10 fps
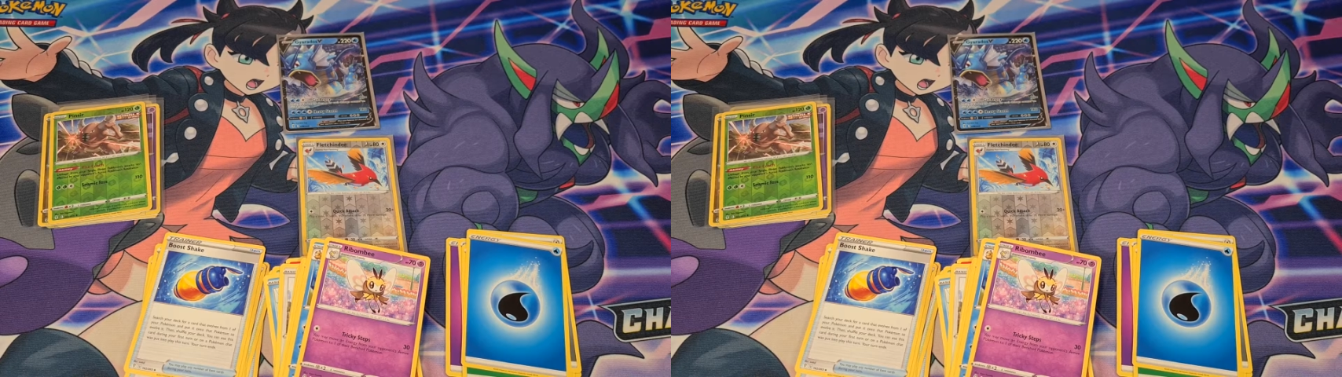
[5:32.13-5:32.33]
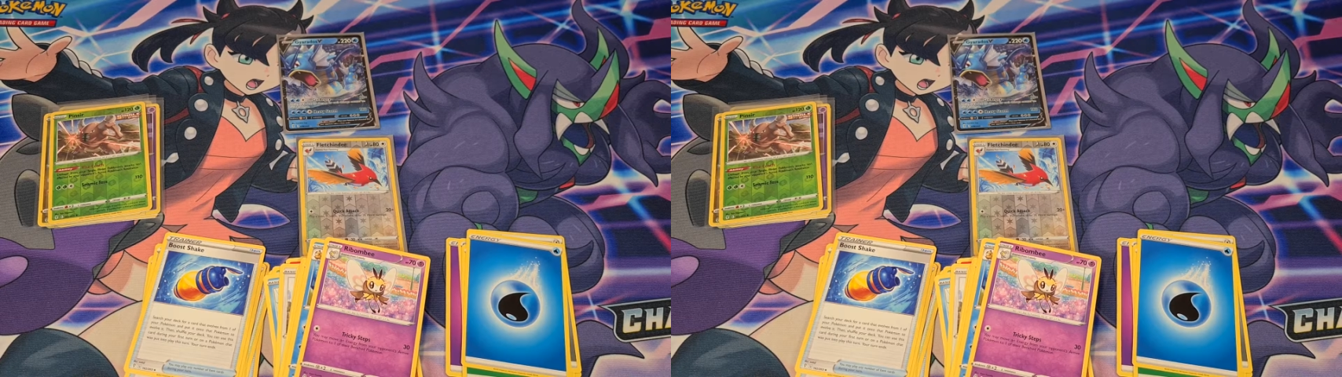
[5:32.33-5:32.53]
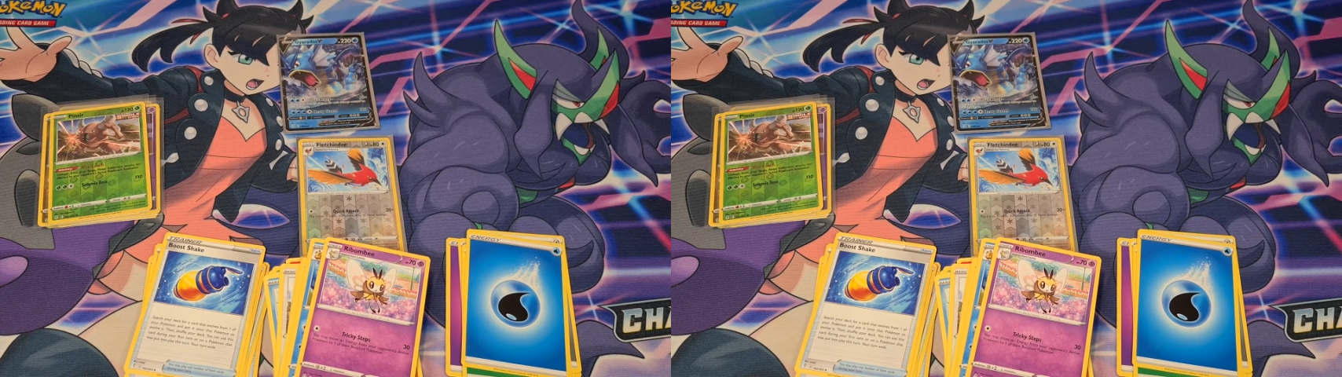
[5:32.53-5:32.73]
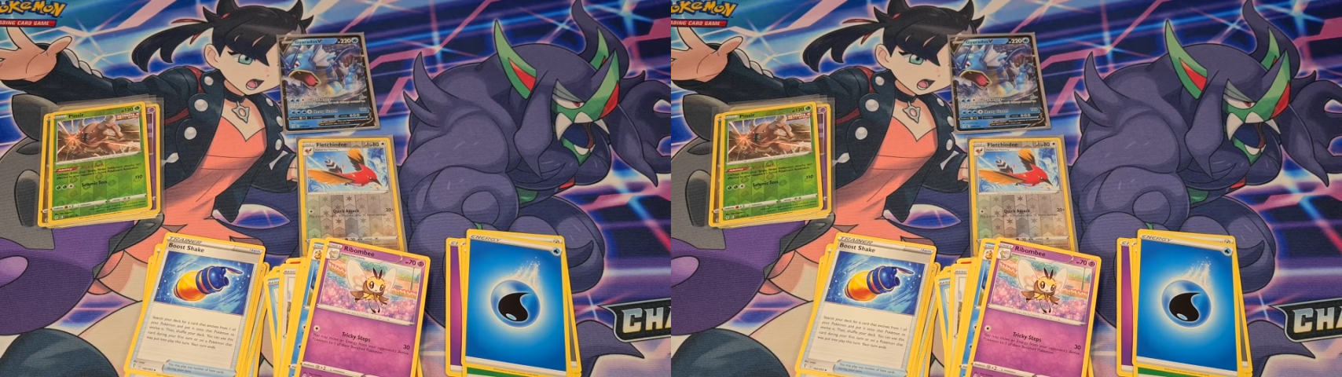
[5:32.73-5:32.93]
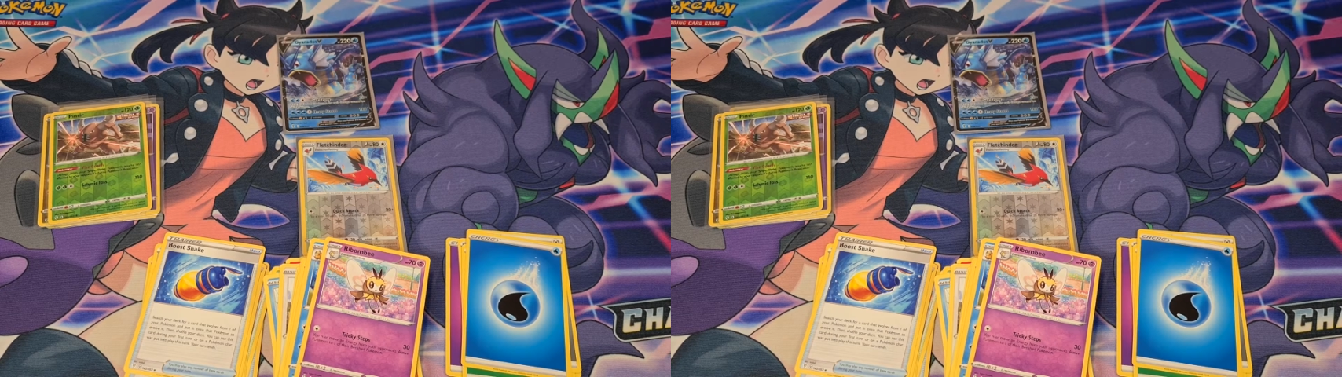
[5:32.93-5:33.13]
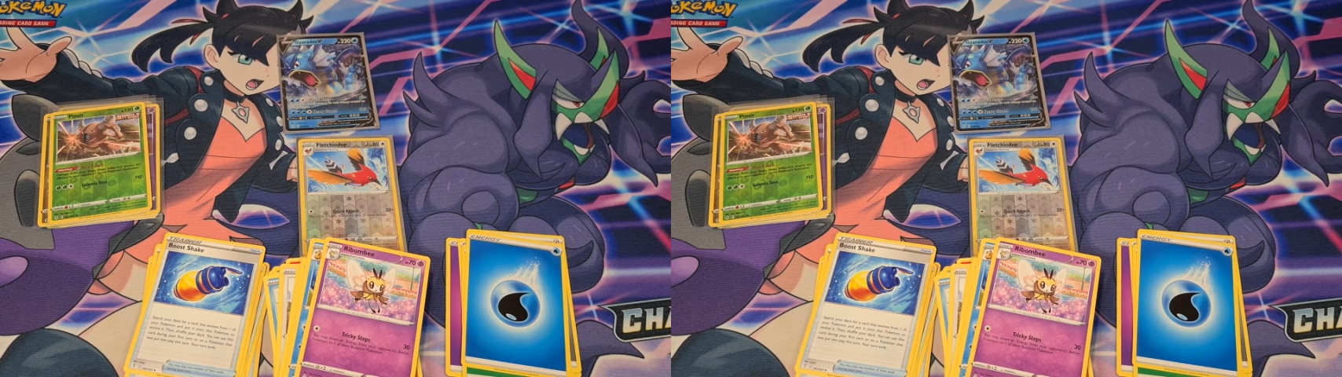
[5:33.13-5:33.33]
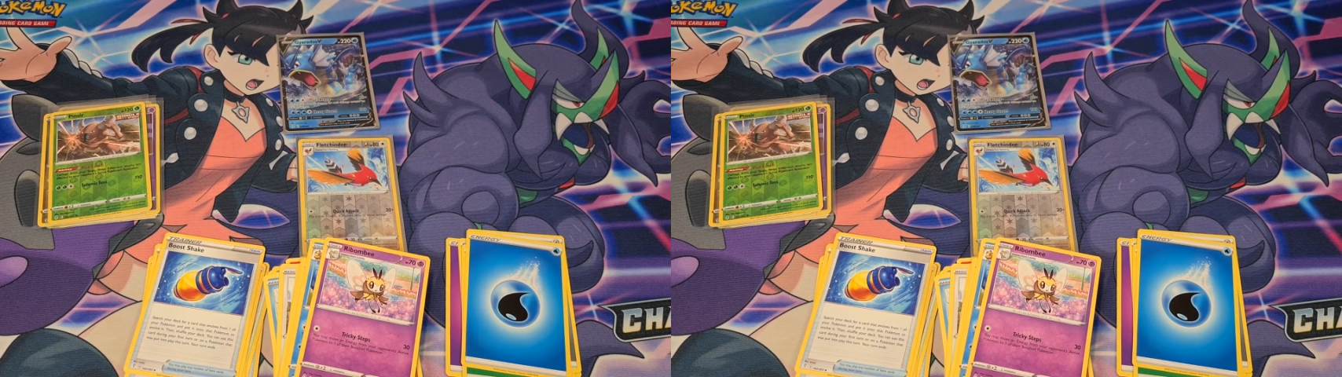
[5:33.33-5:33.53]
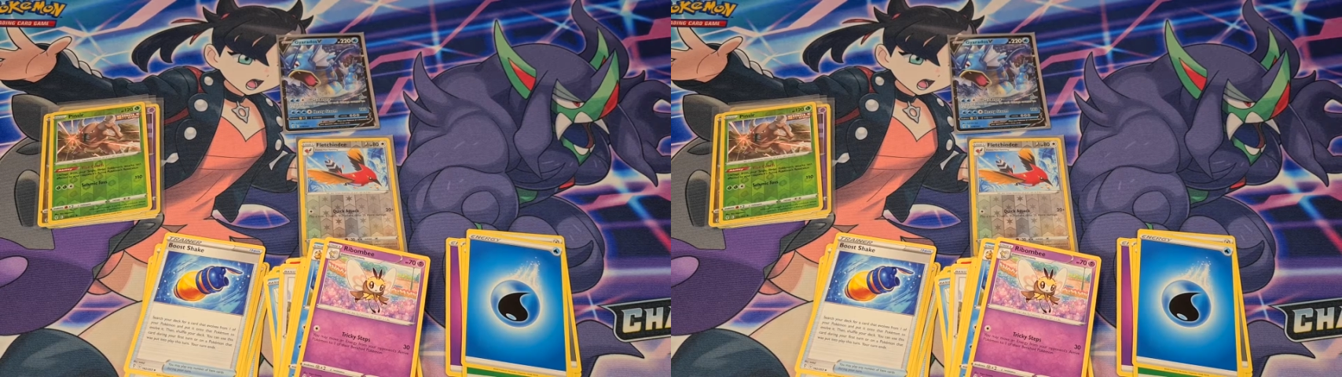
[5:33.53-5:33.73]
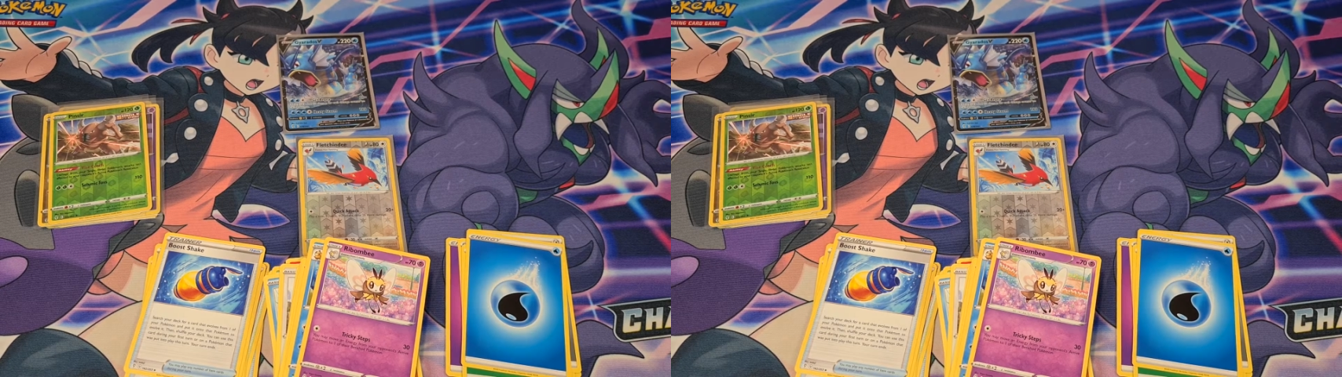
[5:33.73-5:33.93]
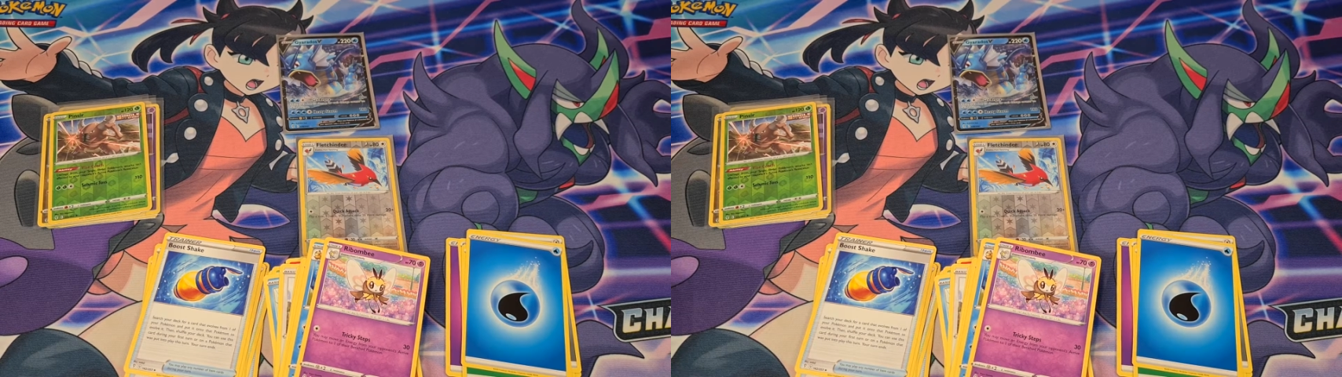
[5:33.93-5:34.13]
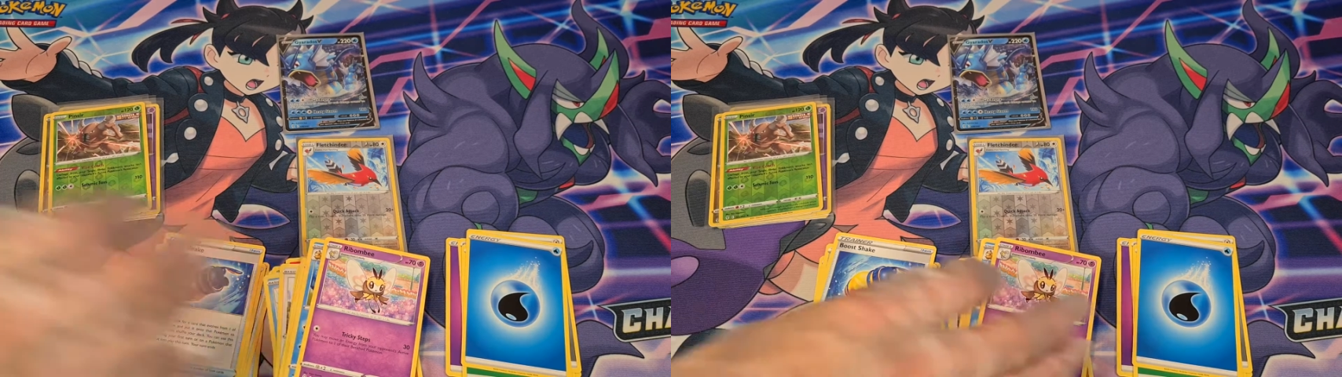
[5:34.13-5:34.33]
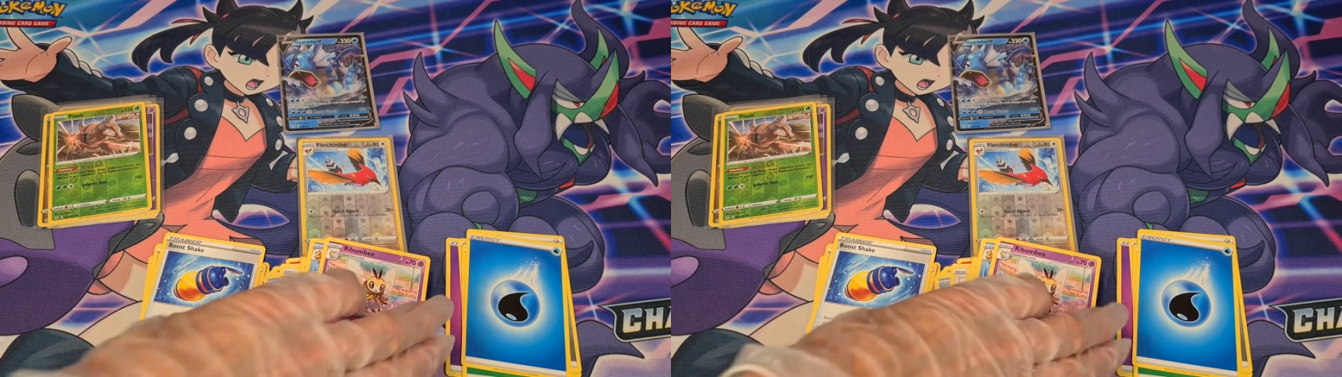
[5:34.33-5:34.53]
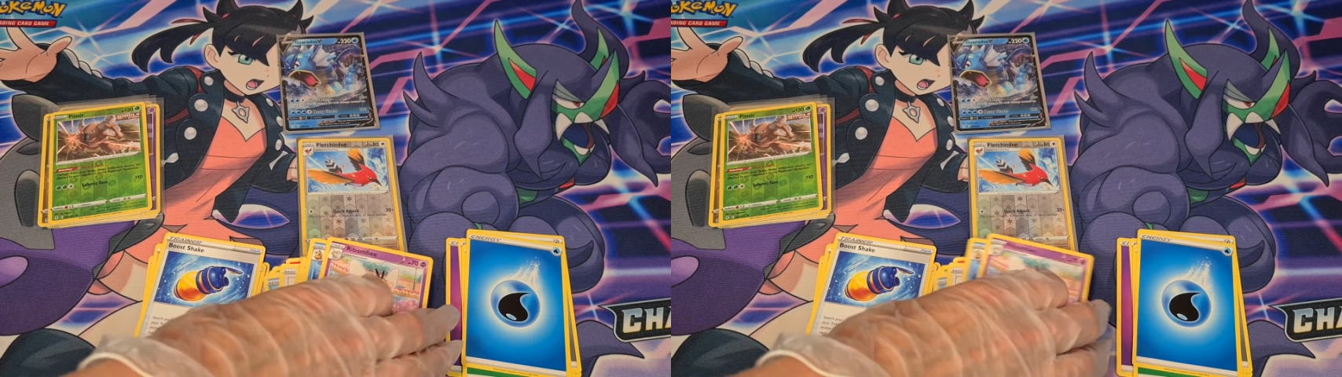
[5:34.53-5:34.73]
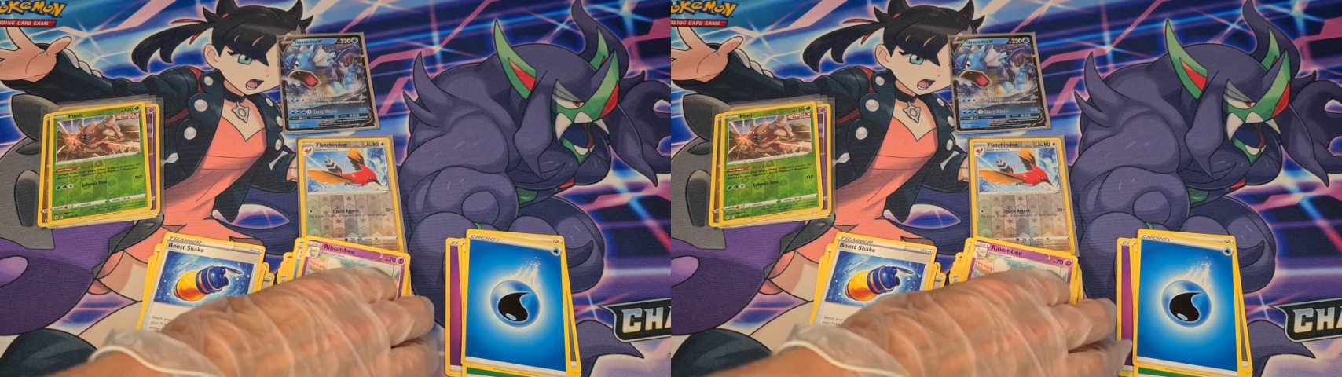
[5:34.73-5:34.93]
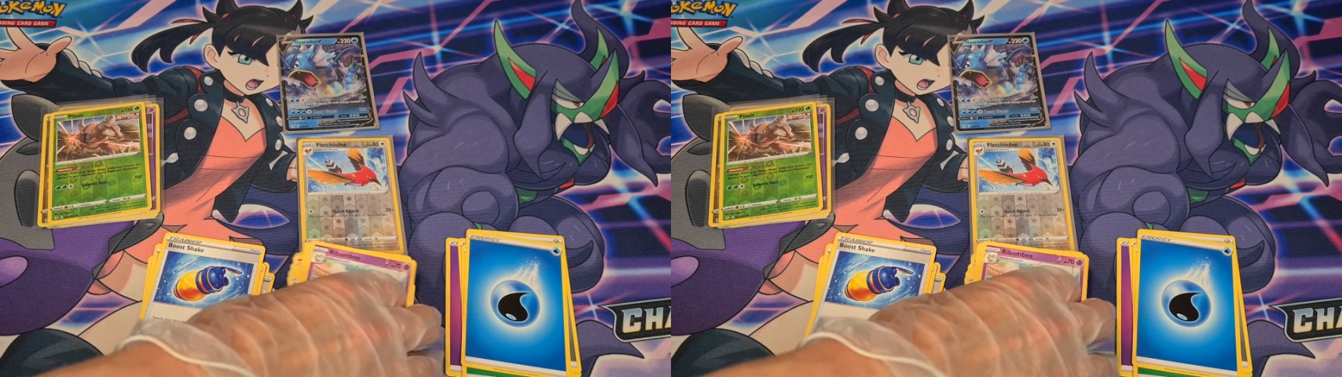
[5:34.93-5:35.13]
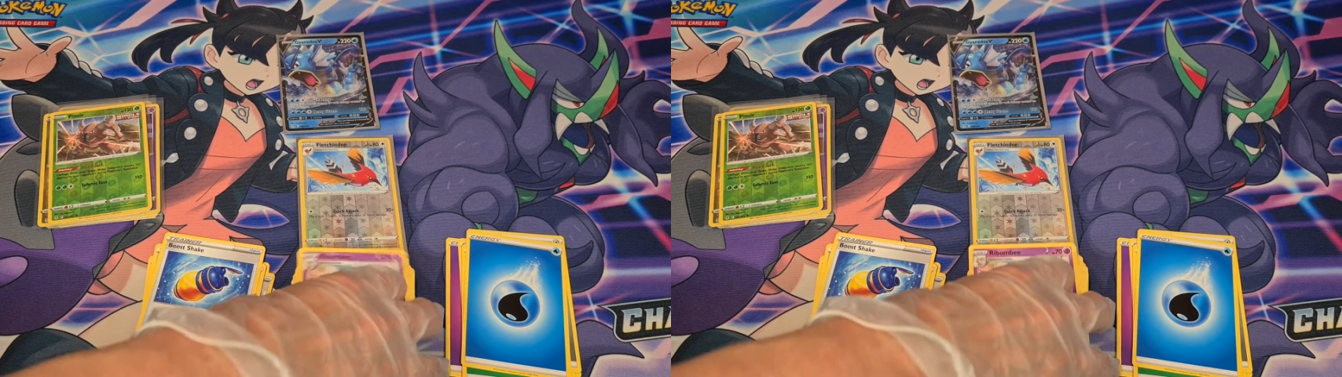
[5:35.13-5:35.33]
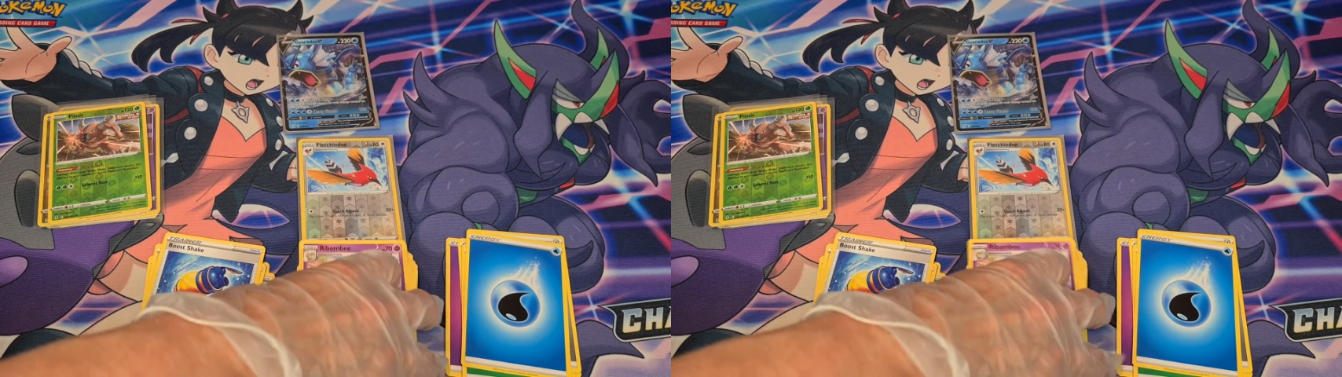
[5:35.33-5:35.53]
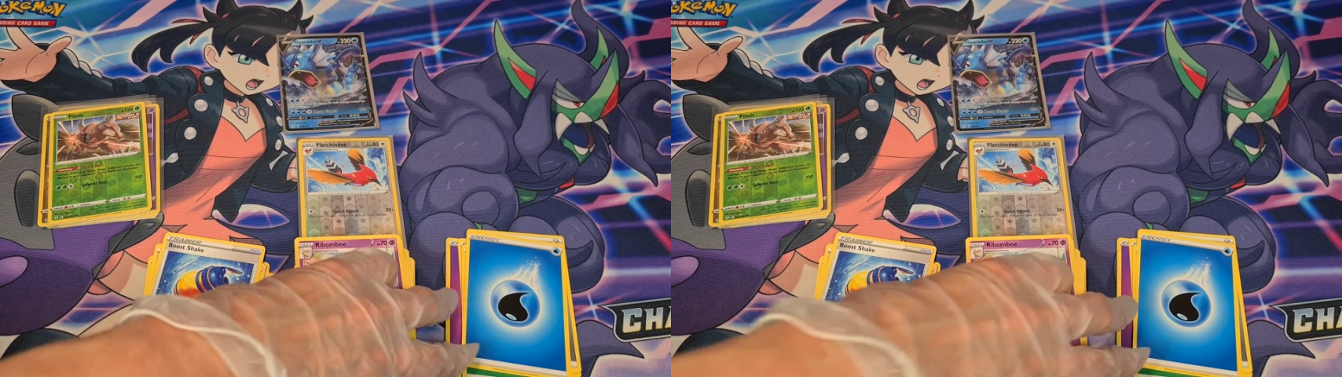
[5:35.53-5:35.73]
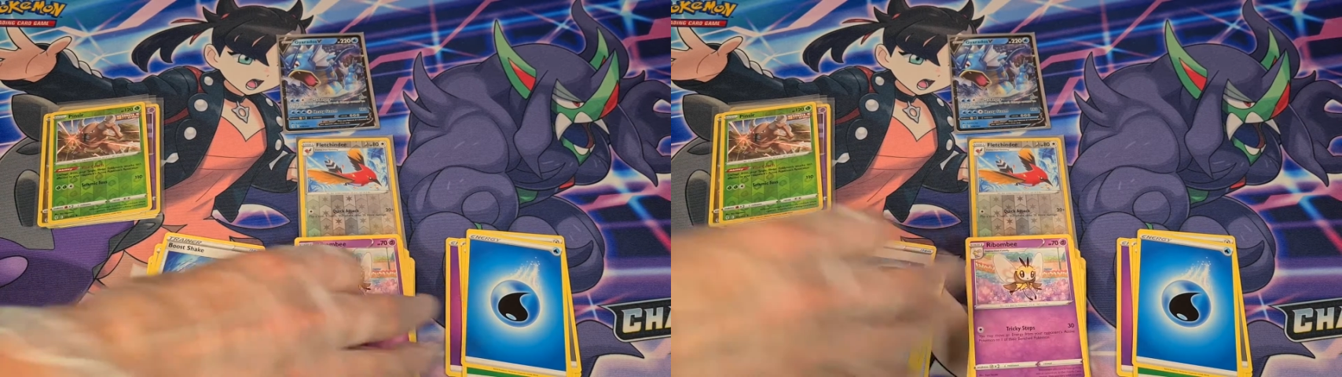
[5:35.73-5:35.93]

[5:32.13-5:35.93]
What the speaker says: [unreadable: no face in view]